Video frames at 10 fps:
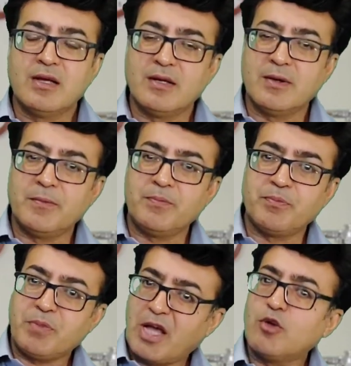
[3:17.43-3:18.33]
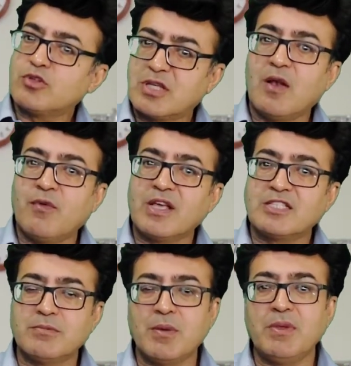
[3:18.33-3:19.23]
um,
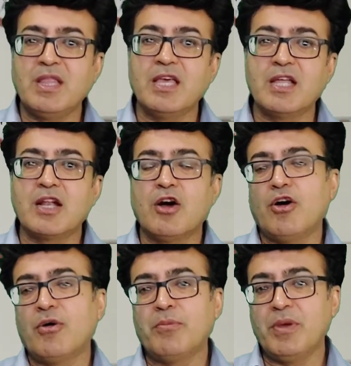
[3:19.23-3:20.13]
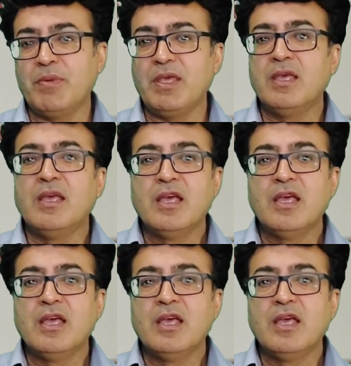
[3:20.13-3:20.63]
pyosalpinx may be there or maybe